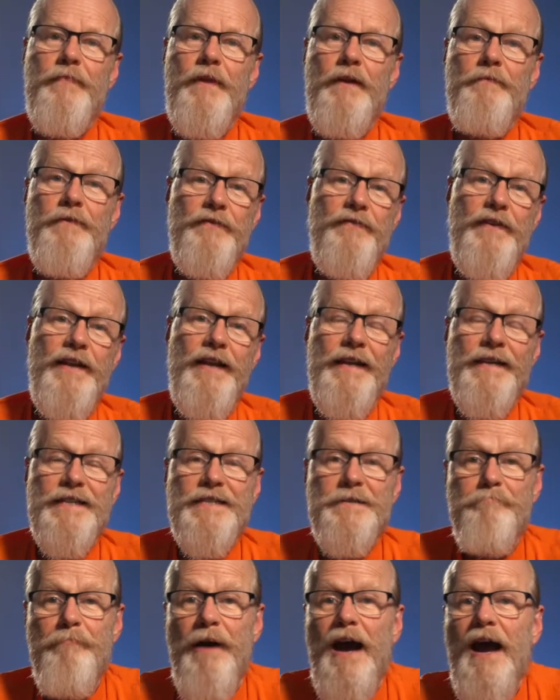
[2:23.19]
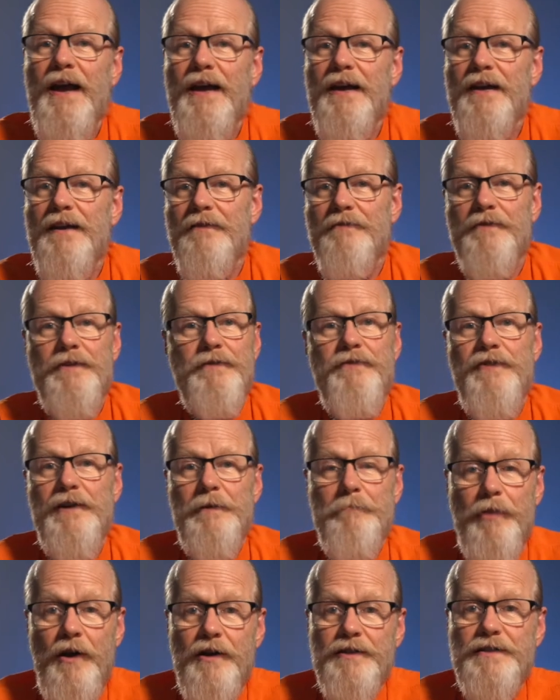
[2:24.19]
We feel inspired and we feel
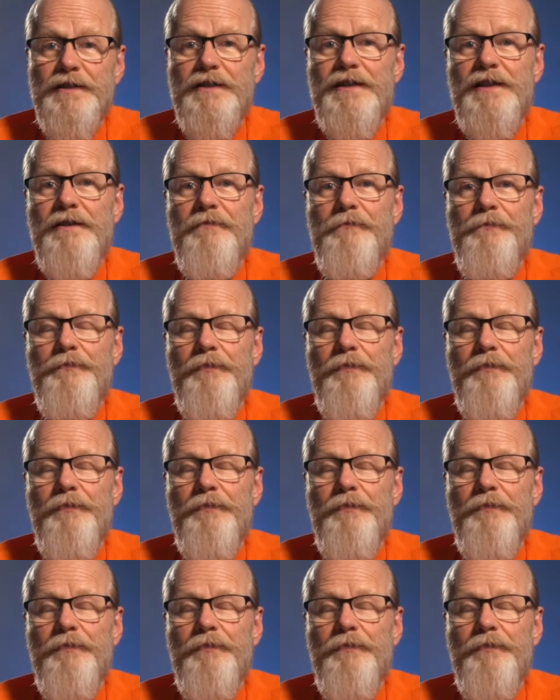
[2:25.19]
positive.